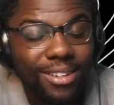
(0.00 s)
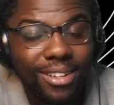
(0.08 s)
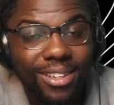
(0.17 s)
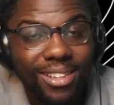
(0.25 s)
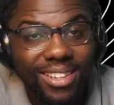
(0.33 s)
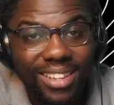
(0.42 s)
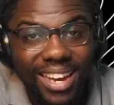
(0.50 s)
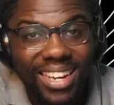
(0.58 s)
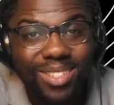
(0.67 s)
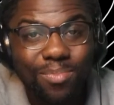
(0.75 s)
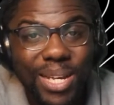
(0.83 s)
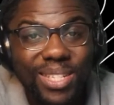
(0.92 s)

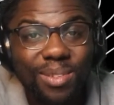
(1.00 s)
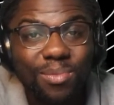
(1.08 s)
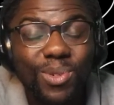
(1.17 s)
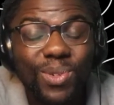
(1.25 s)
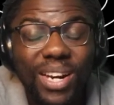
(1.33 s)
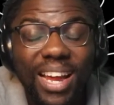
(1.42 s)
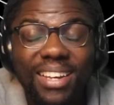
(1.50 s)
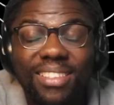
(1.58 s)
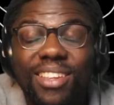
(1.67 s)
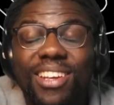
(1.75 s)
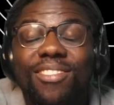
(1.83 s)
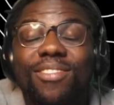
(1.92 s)
and it makes them look like
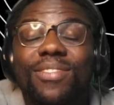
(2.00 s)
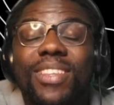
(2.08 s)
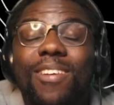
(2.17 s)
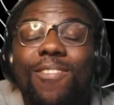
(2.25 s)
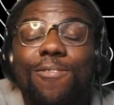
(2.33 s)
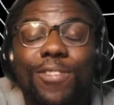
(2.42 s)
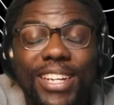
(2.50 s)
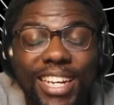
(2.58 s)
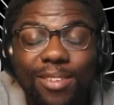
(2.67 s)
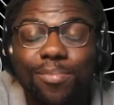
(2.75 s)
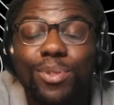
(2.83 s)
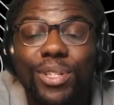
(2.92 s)
they, they're
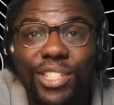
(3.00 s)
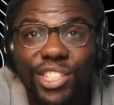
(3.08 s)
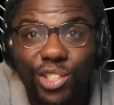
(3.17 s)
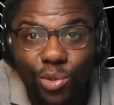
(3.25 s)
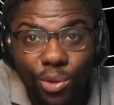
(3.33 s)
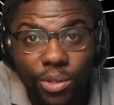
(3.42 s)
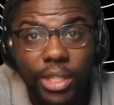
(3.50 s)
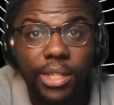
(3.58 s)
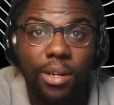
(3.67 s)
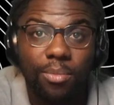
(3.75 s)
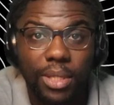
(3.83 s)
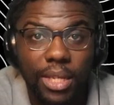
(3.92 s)
freaking prehistoric,
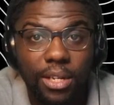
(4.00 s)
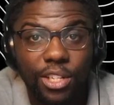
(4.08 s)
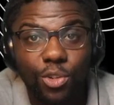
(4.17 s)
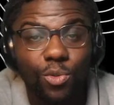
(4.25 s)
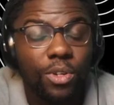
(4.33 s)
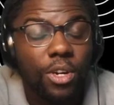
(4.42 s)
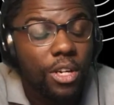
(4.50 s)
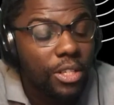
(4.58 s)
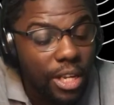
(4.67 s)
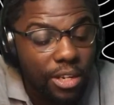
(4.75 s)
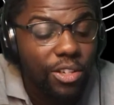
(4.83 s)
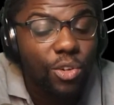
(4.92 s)
I'm telling you.
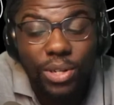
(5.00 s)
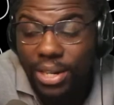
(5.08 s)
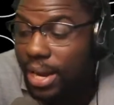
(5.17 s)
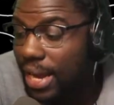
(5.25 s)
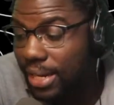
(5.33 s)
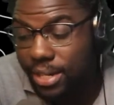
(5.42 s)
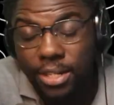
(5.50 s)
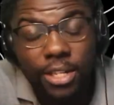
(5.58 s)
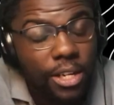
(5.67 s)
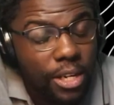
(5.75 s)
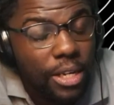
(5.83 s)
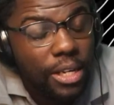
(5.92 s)
They look like
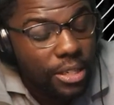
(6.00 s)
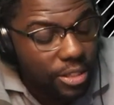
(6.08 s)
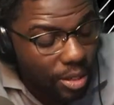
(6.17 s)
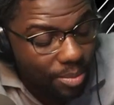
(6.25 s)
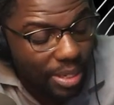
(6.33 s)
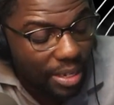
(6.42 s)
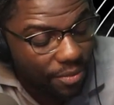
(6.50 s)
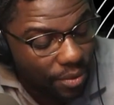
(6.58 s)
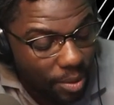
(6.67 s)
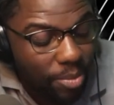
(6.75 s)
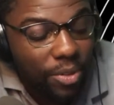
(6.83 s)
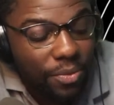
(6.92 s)
something
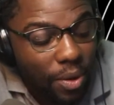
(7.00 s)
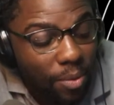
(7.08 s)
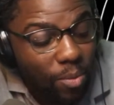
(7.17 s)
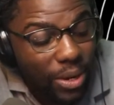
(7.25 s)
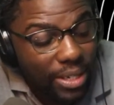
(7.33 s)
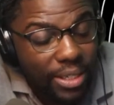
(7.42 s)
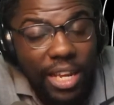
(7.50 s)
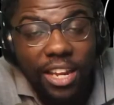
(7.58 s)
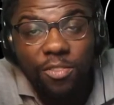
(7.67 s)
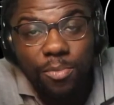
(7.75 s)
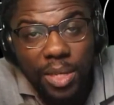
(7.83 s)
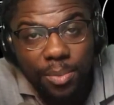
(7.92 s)
from from when
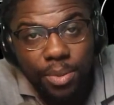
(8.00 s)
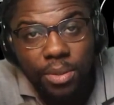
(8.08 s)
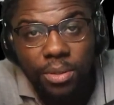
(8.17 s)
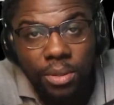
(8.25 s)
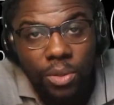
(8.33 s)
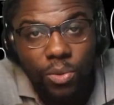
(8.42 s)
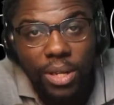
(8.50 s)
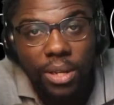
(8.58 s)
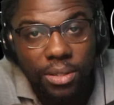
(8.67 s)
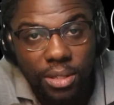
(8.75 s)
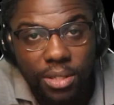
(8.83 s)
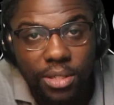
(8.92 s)
cave people
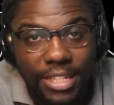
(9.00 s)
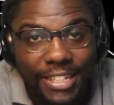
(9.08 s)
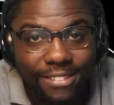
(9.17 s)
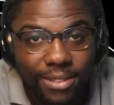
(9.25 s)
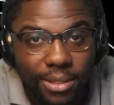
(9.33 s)
existed.